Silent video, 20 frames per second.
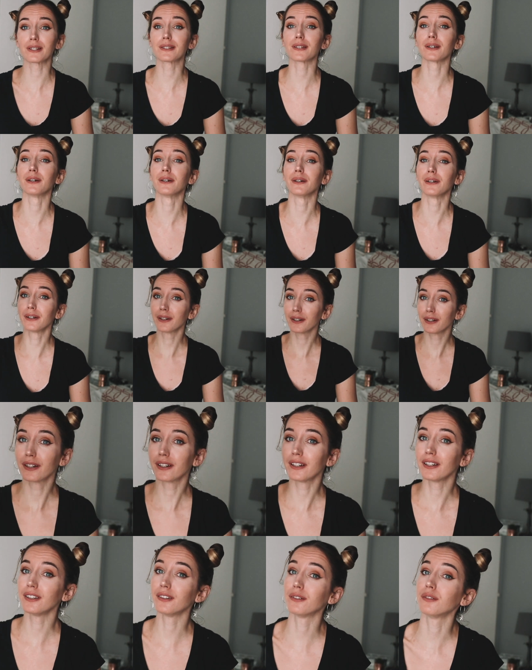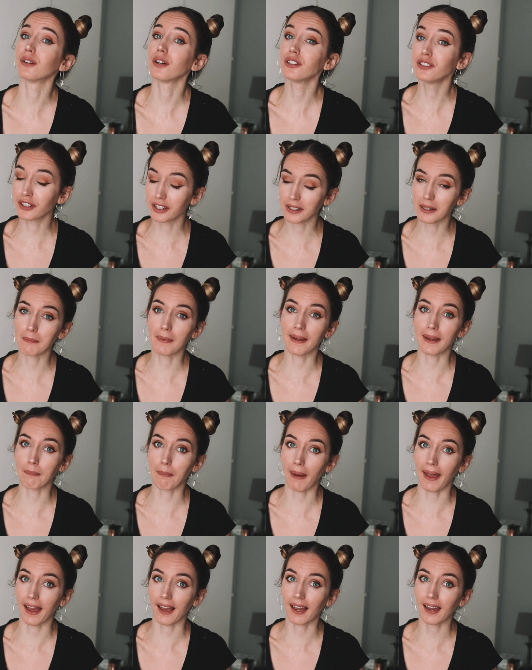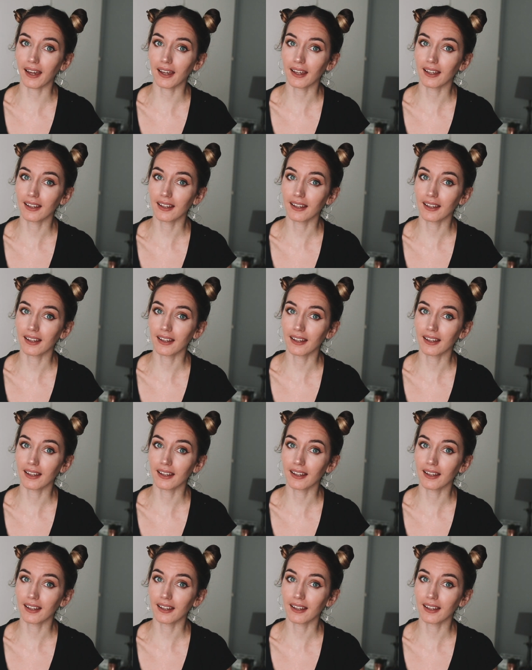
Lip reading: so you know you're gonna make bank.